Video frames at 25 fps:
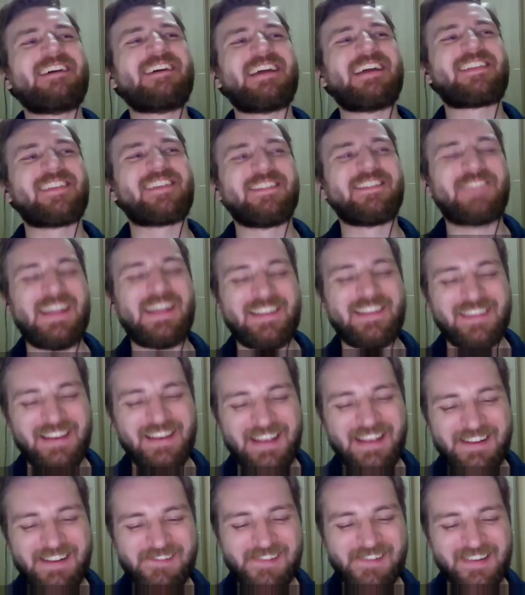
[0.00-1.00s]
that's
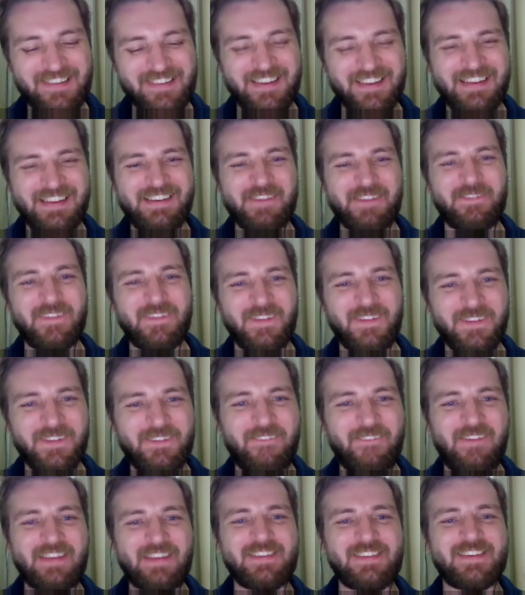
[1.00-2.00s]
an interesting, difficult
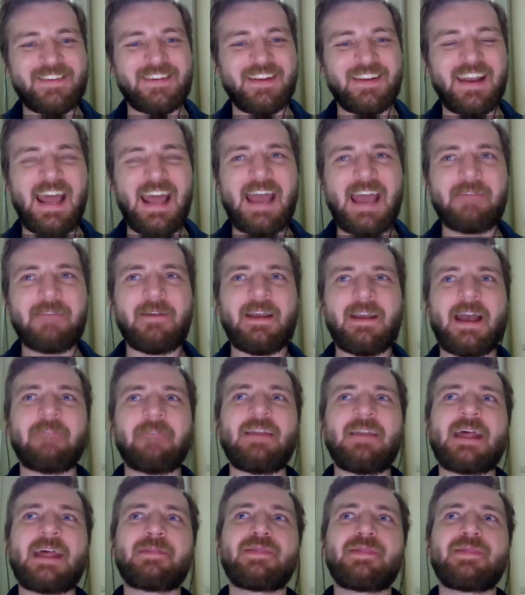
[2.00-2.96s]
question. I mean, I